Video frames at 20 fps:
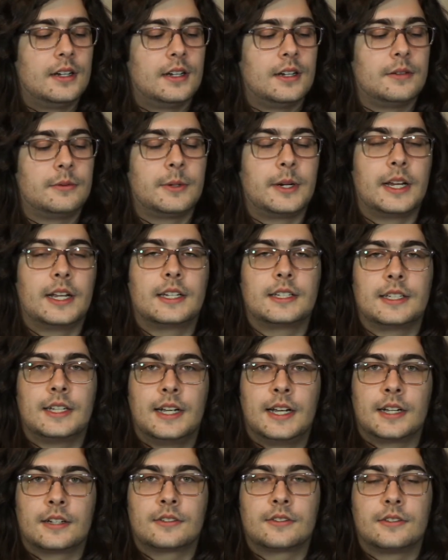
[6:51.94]
We get
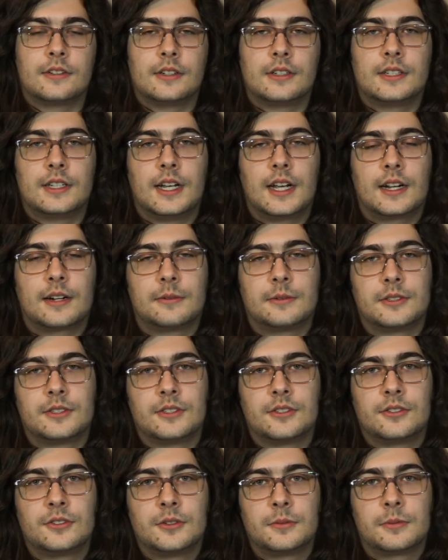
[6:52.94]
extra attack,
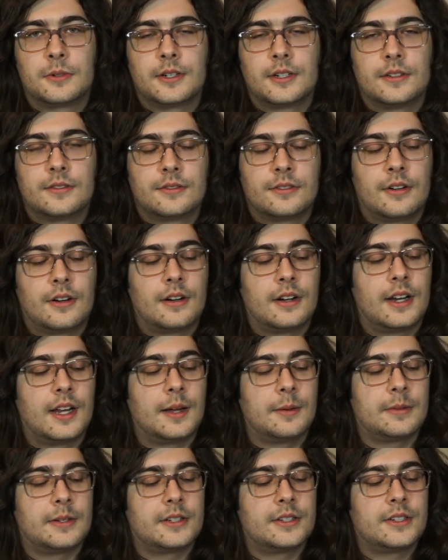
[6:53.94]
which is super good for our
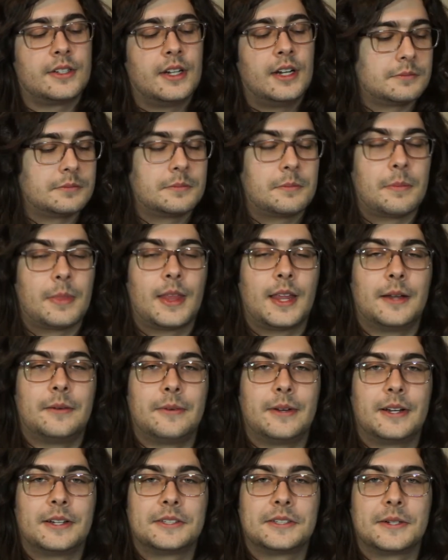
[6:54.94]
damage. And
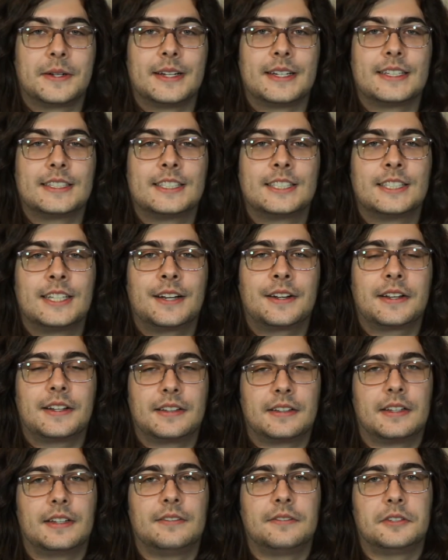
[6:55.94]
we also get
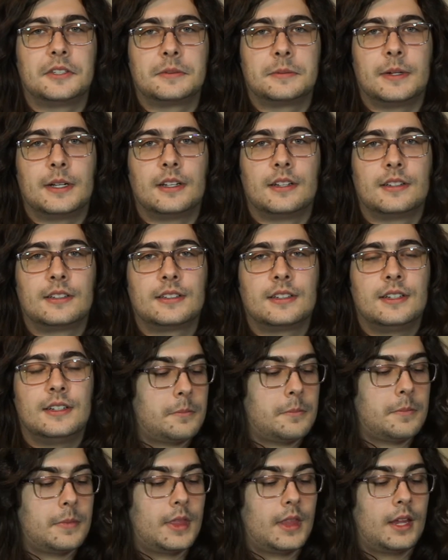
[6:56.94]
second level spells.
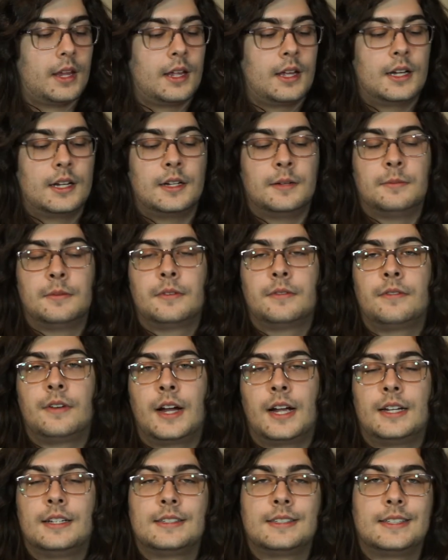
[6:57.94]

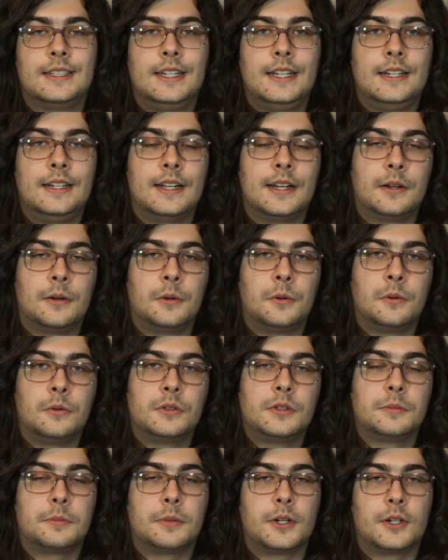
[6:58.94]
Find Steed and
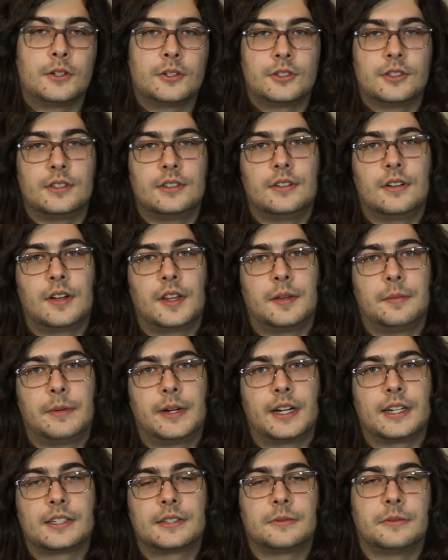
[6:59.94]
Hold Person are the
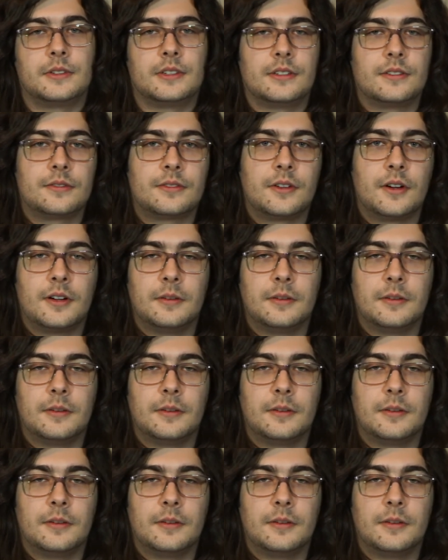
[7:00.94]
biggest ones for our